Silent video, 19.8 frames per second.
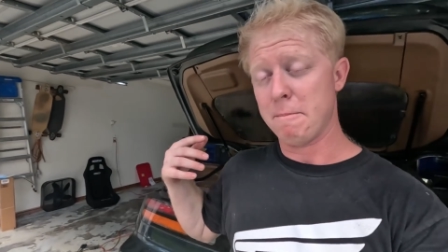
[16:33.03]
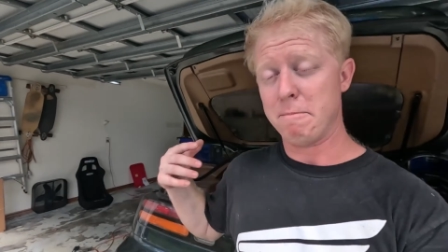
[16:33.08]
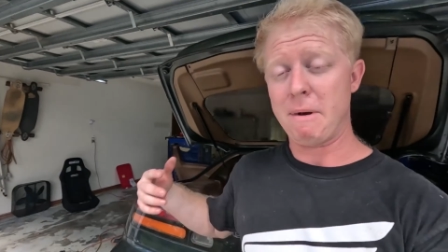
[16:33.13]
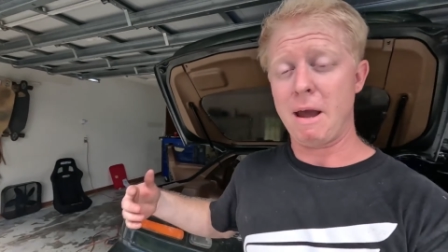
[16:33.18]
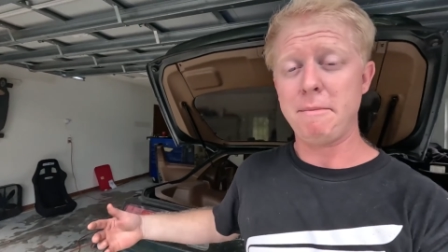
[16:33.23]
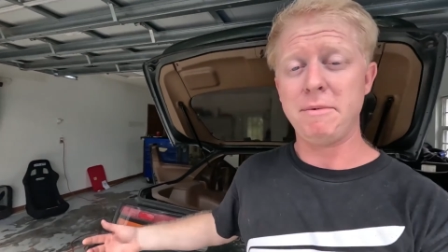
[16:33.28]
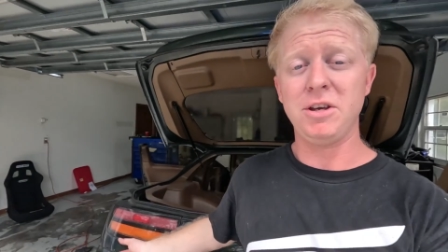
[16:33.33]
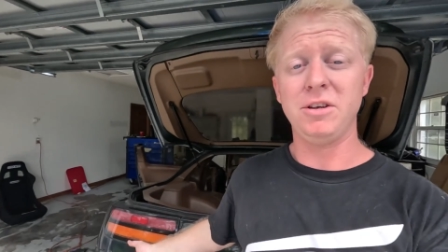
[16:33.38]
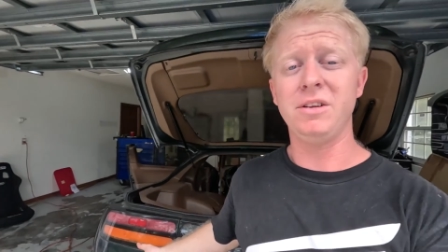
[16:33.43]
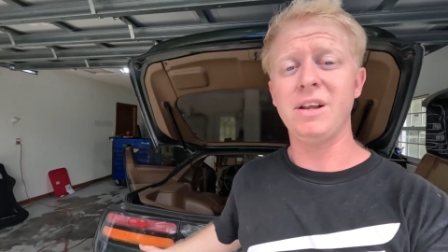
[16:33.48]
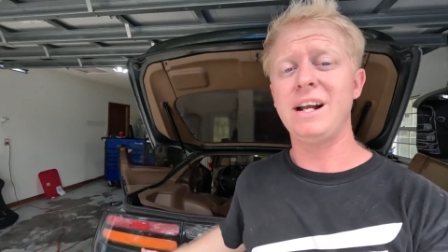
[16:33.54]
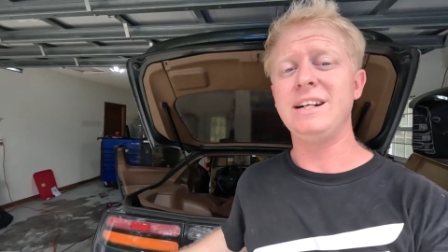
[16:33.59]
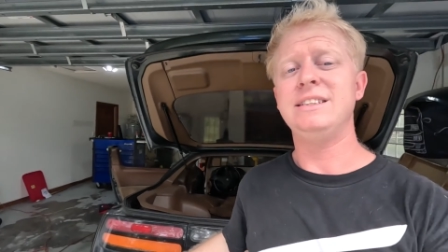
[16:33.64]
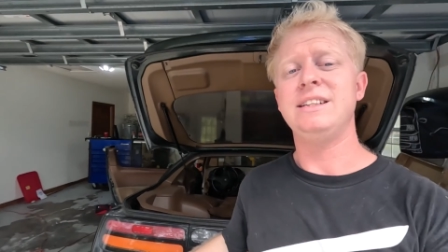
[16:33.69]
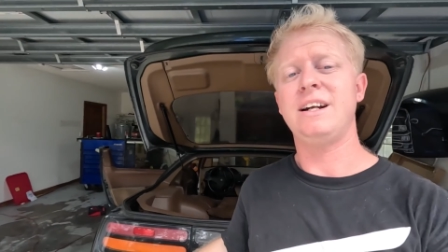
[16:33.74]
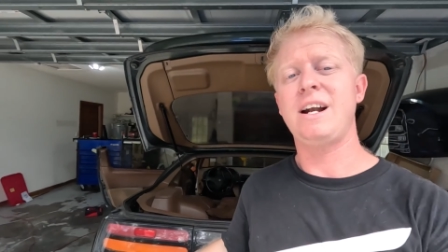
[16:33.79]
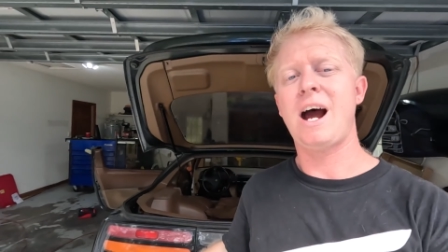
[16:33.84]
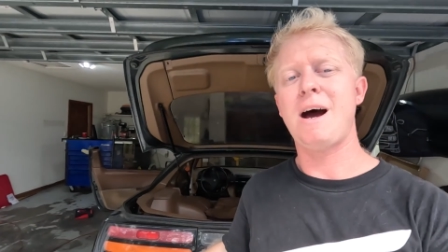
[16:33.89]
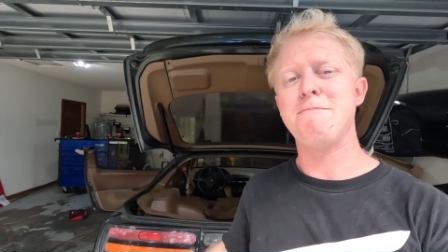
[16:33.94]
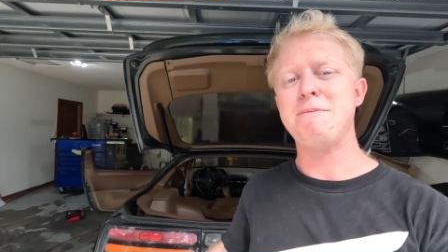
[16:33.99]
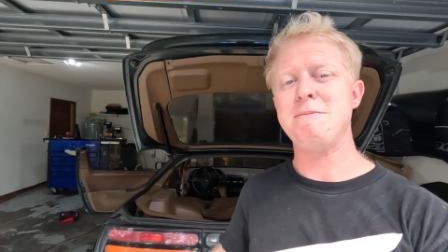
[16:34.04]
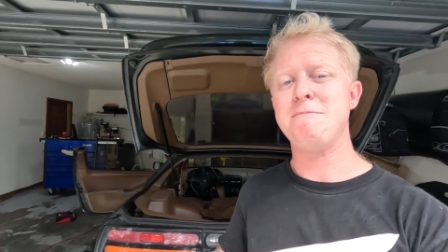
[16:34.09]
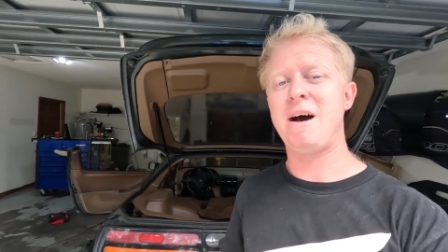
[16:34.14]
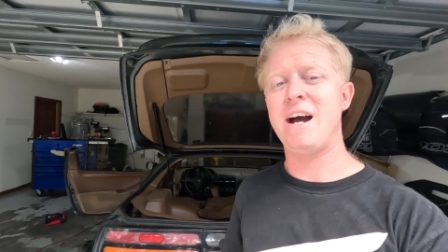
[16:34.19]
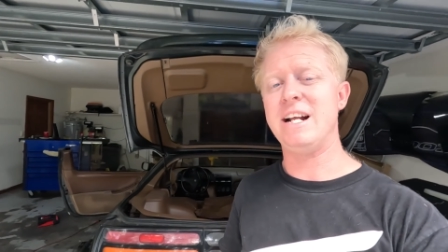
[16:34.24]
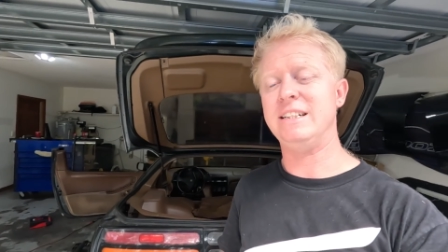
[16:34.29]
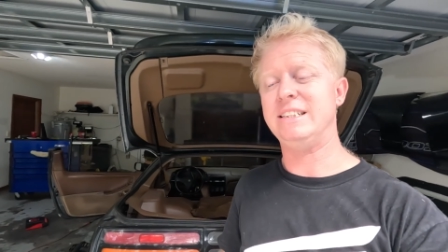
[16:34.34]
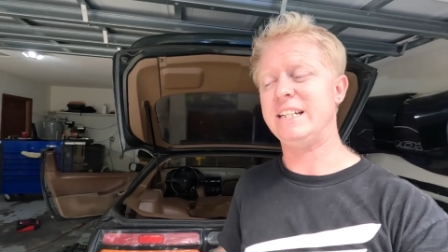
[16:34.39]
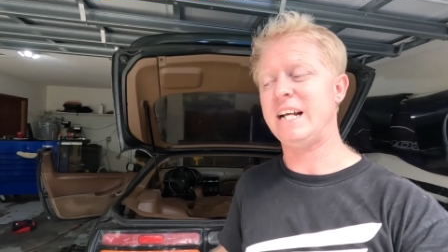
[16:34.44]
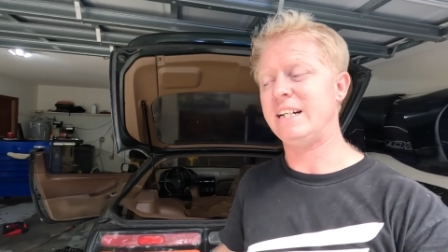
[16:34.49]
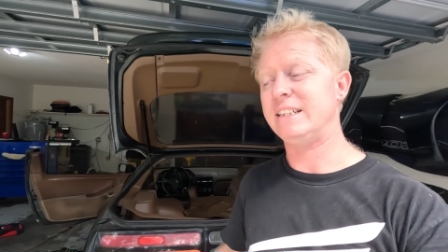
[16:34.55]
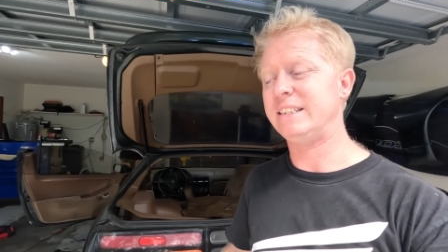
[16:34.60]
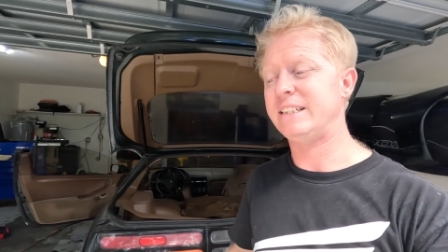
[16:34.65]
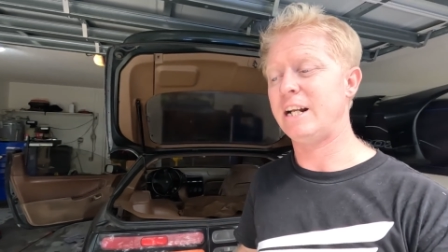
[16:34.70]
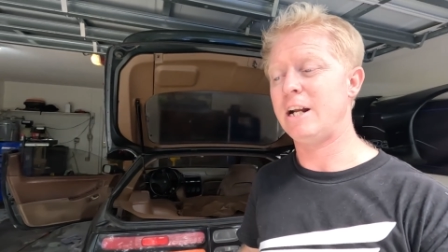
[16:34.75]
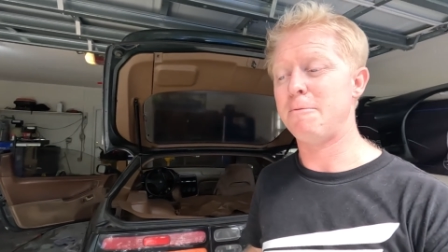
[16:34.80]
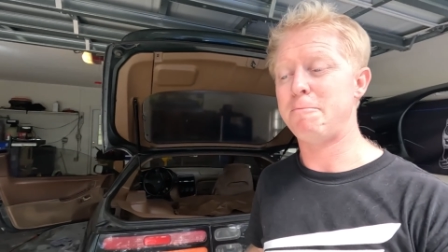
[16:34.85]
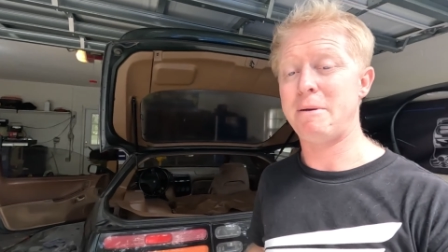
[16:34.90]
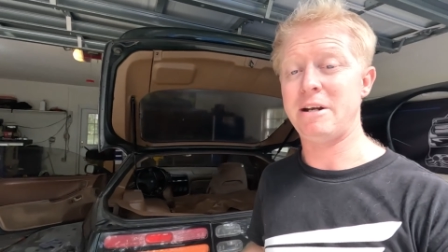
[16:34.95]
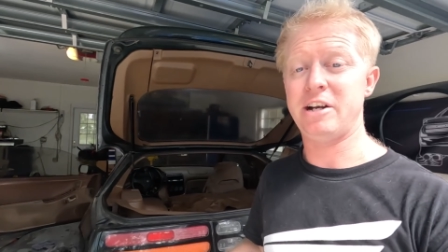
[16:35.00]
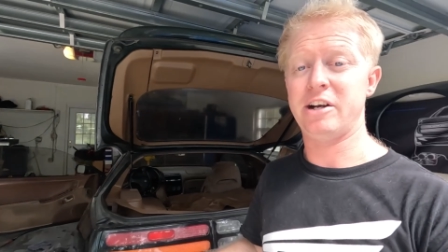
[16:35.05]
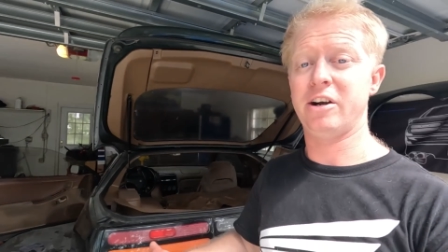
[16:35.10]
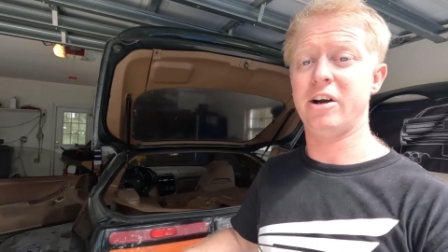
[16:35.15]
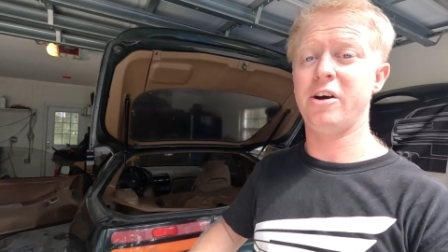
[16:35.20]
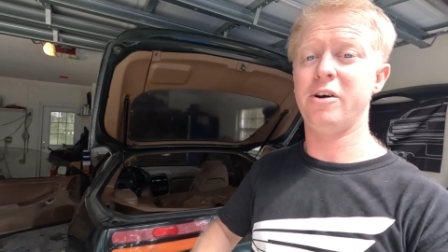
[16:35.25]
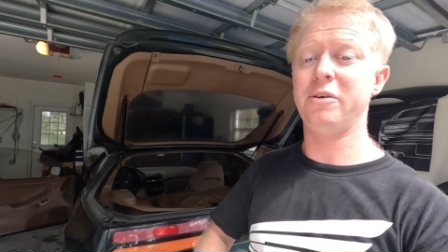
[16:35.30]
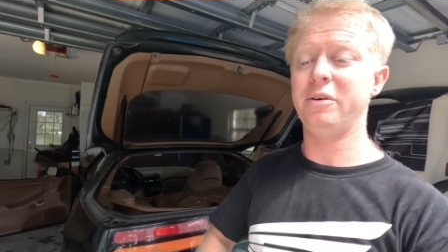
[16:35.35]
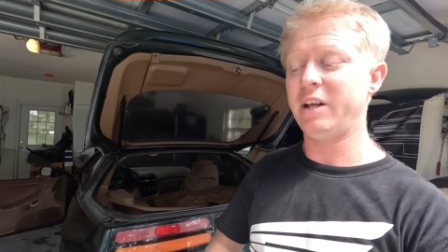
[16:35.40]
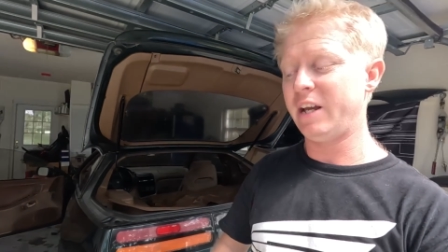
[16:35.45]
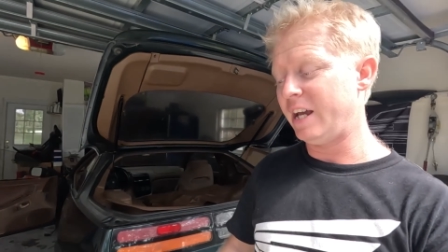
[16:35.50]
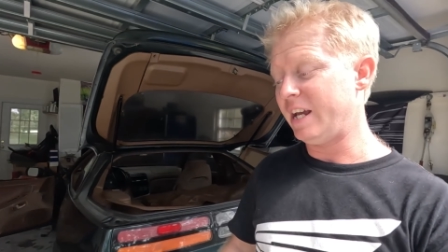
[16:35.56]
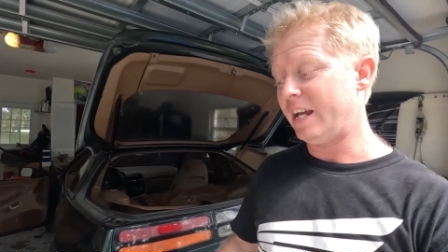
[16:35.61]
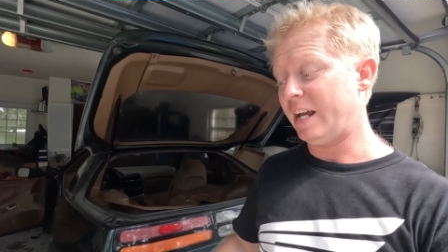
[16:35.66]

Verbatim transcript: Maybe you'd like to copy my exact setup in your own.